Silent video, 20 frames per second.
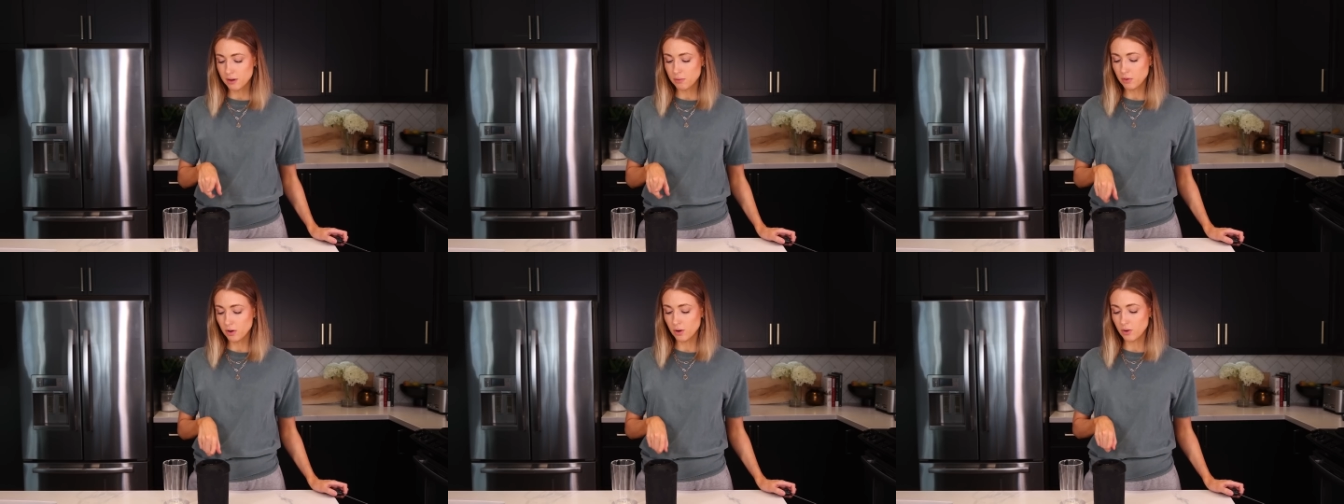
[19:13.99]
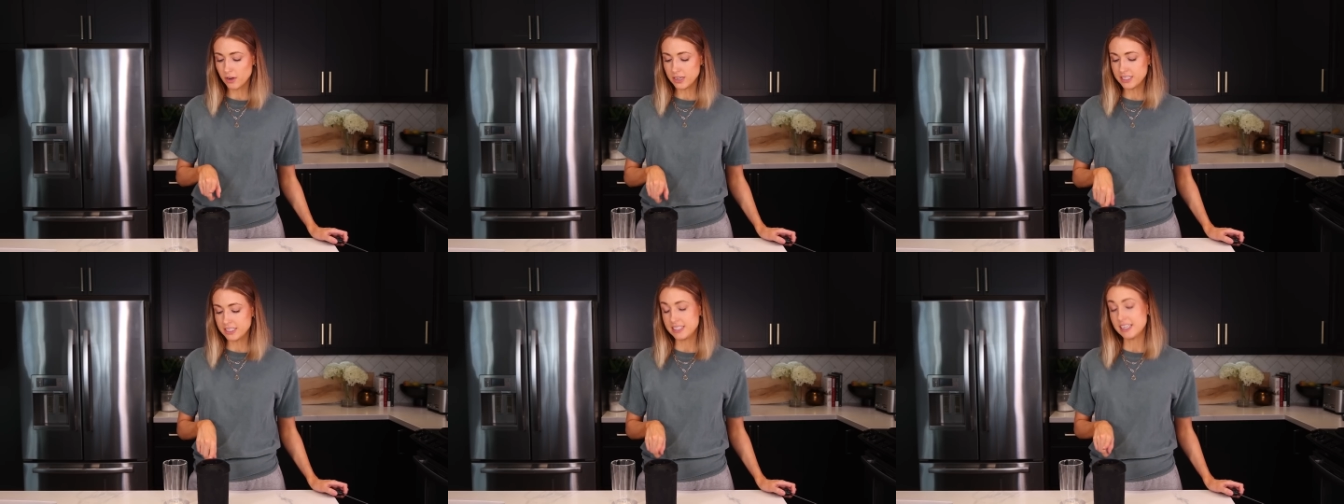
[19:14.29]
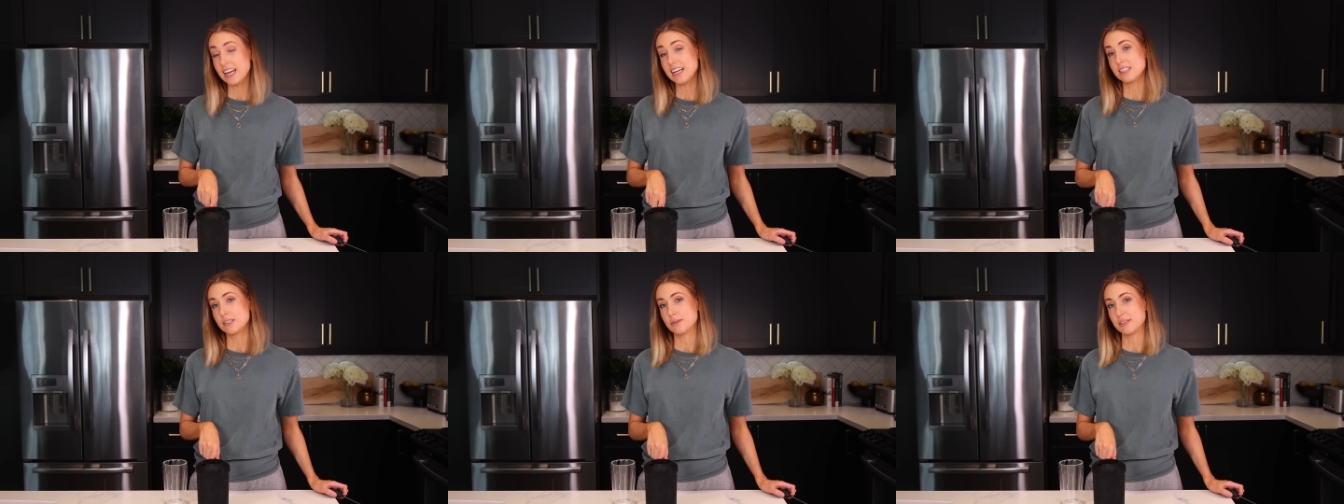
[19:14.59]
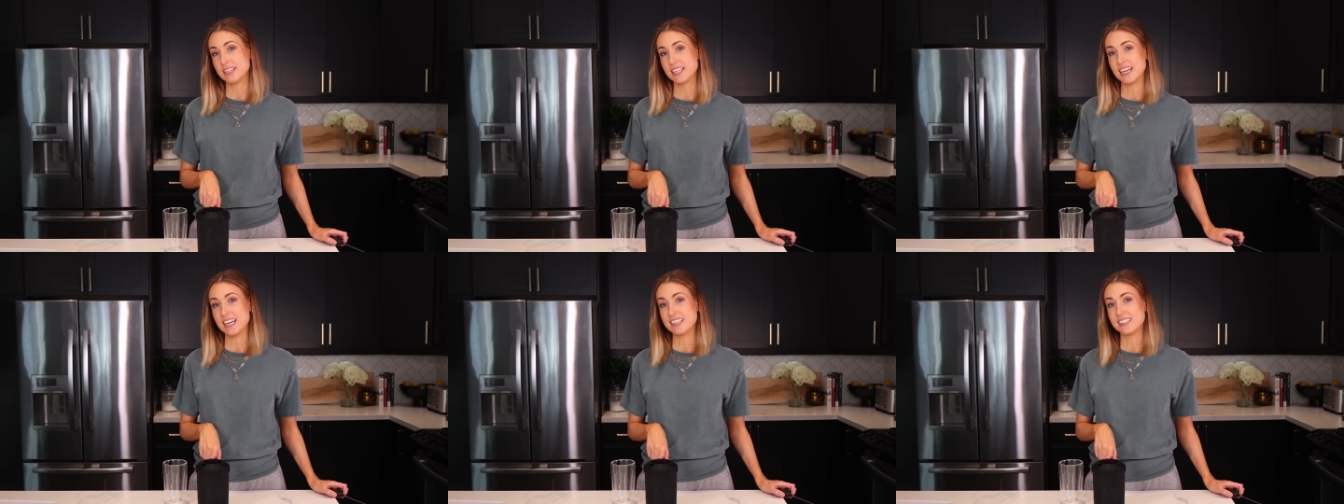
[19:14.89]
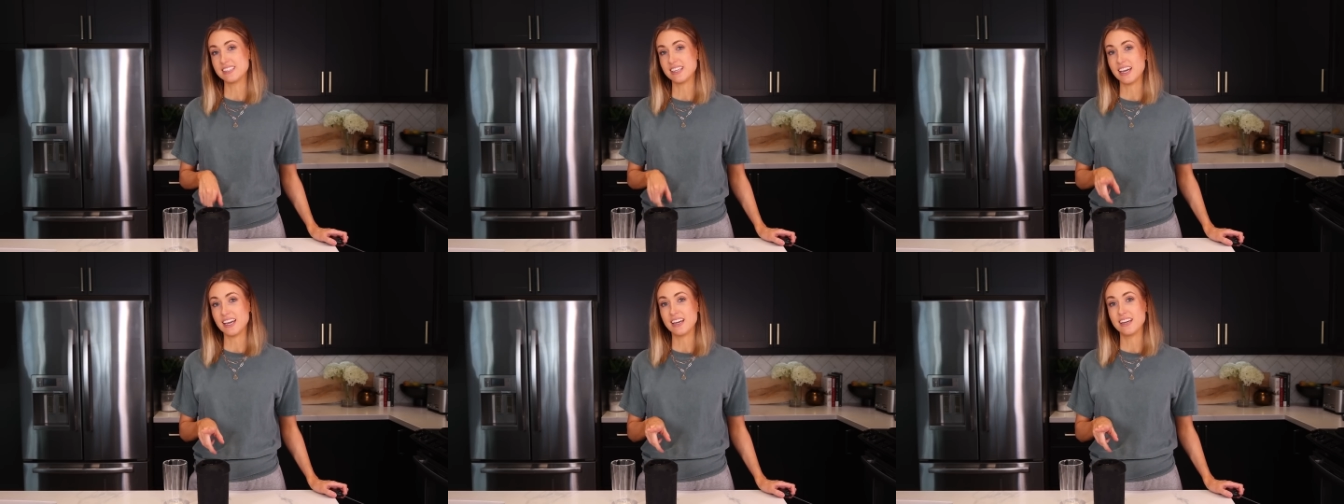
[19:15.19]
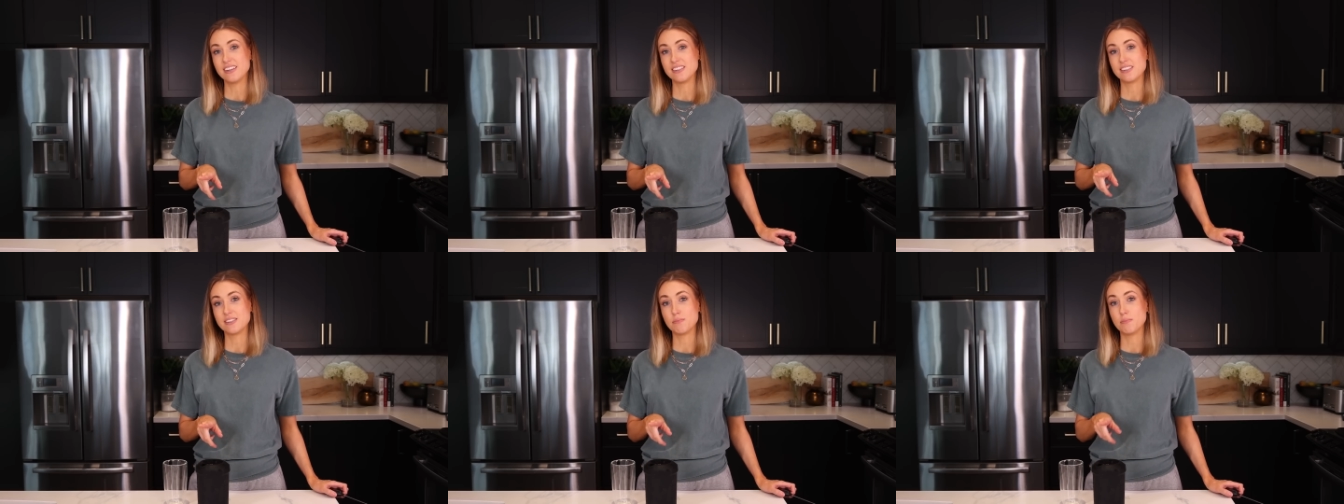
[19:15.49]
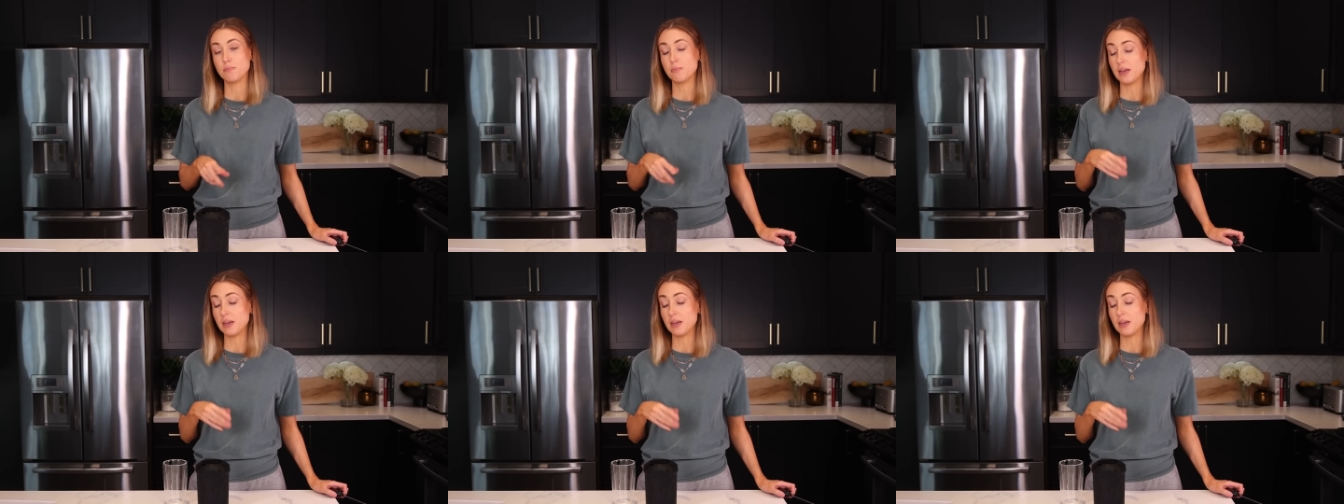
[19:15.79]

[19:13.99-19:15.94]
thing we're going to test with this is,